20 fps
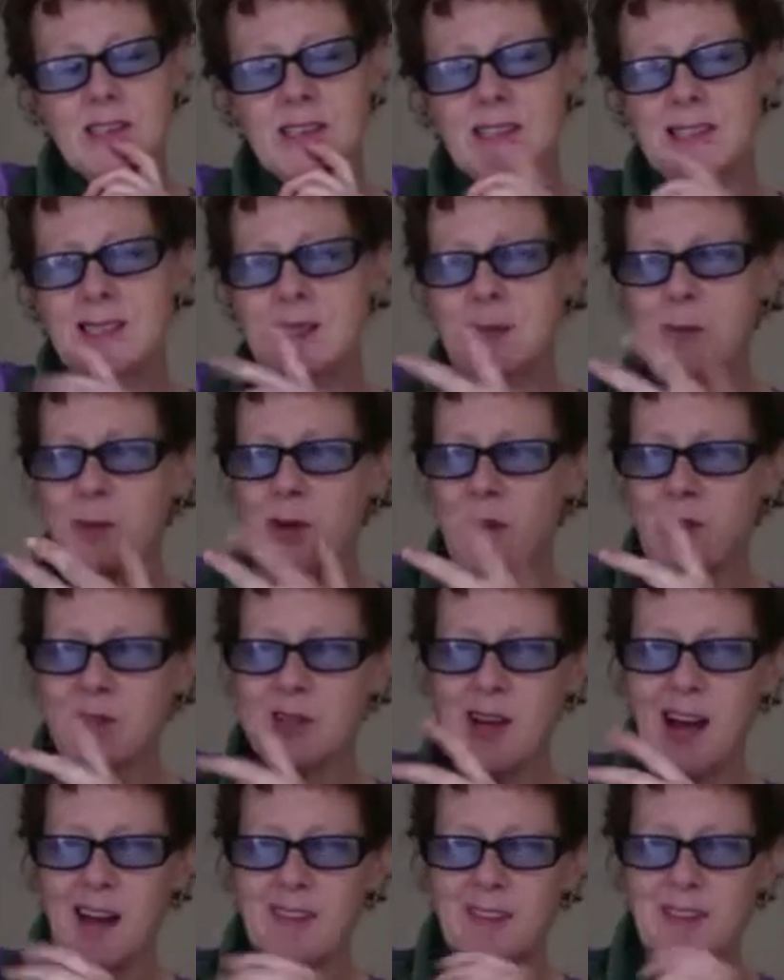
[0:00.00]
Some of those
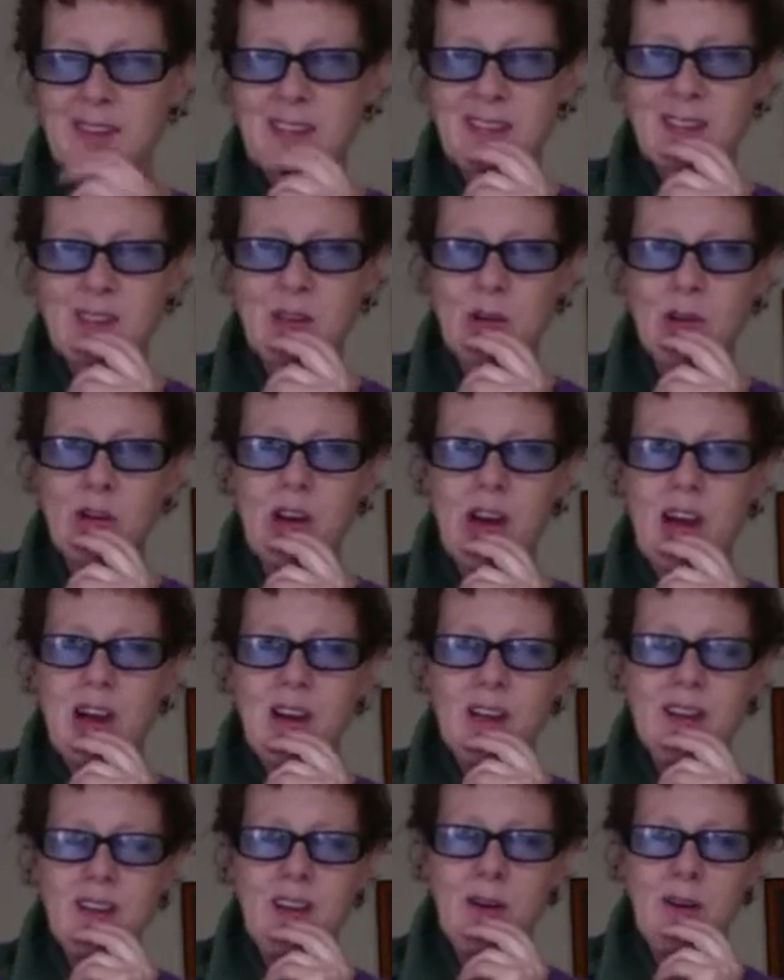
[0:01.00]
kind of things. So
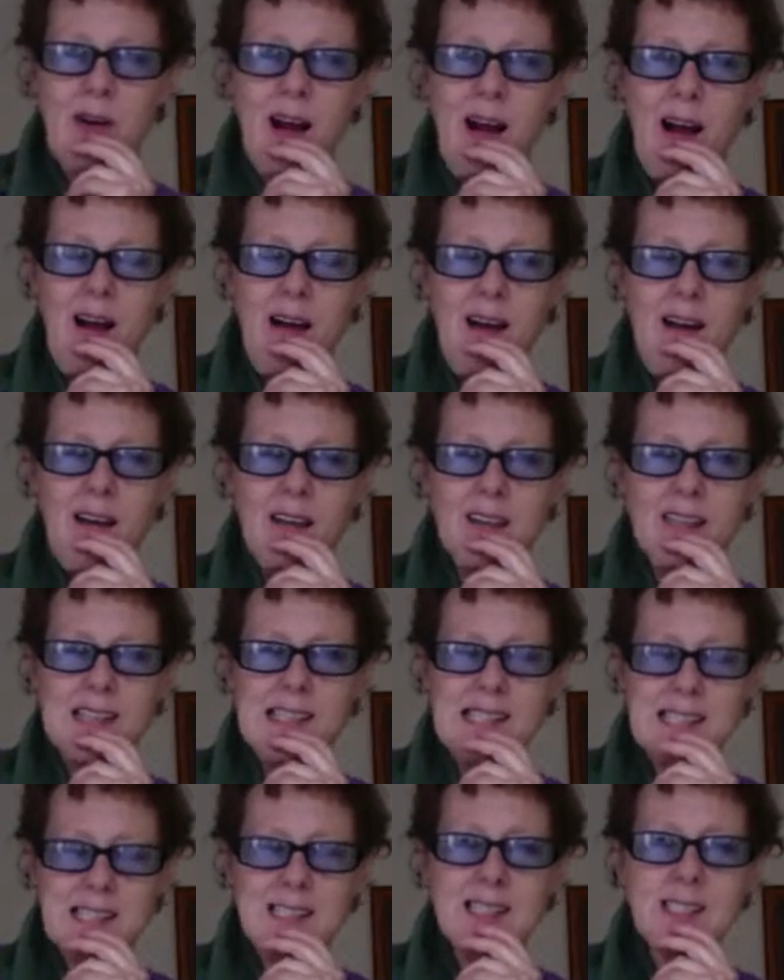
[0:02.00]
there are
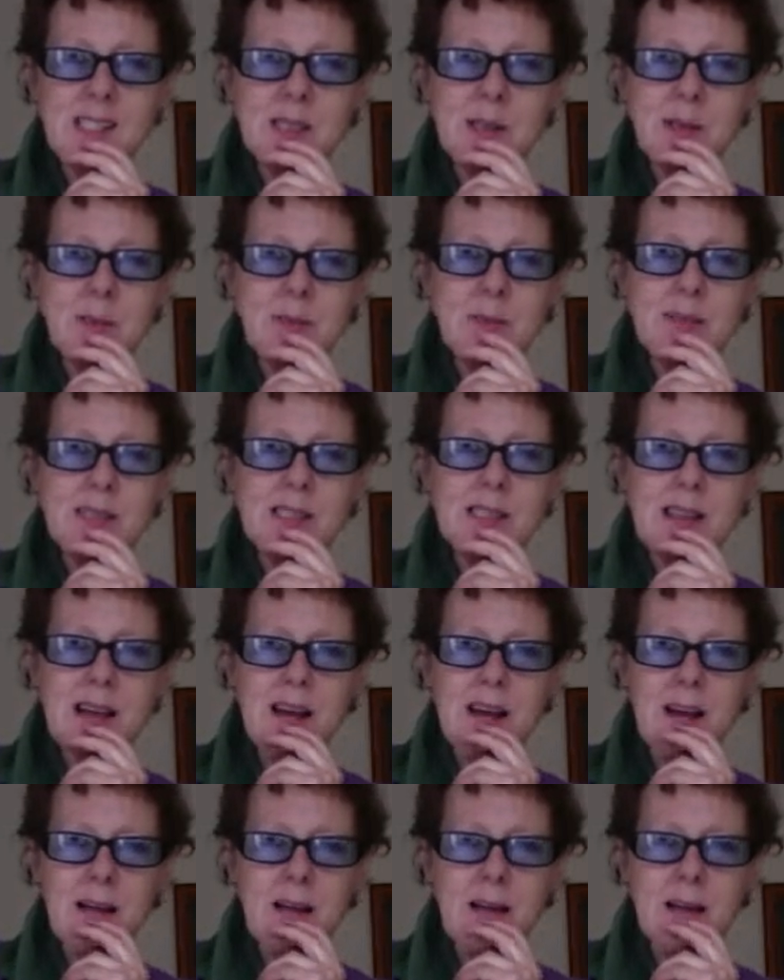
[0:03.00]
systems
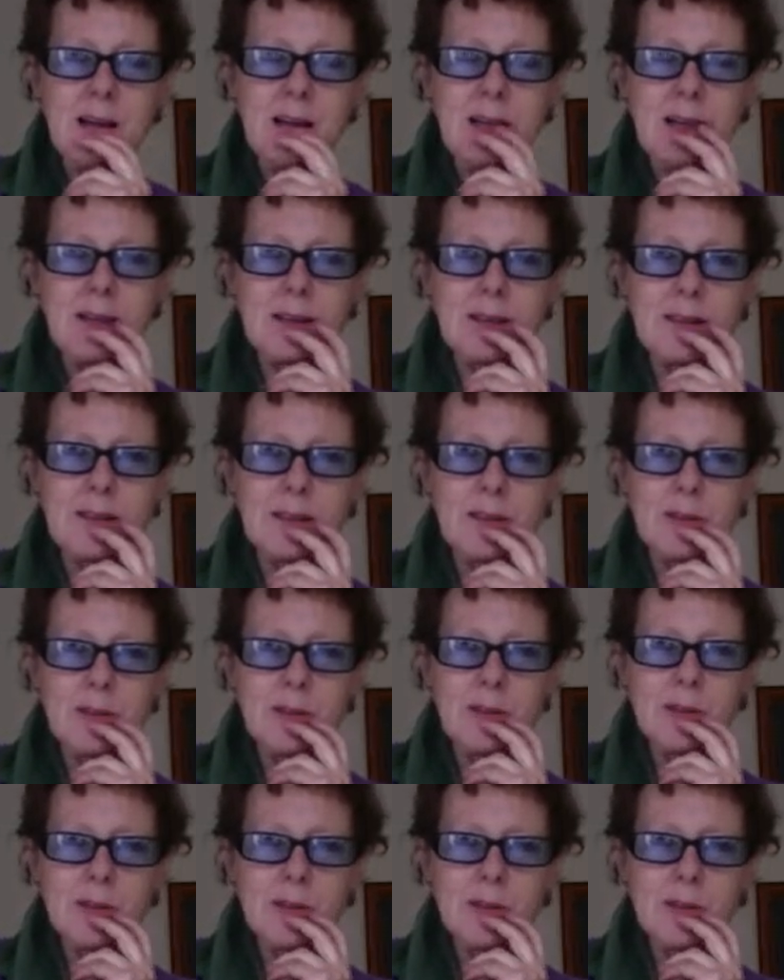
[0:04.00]
that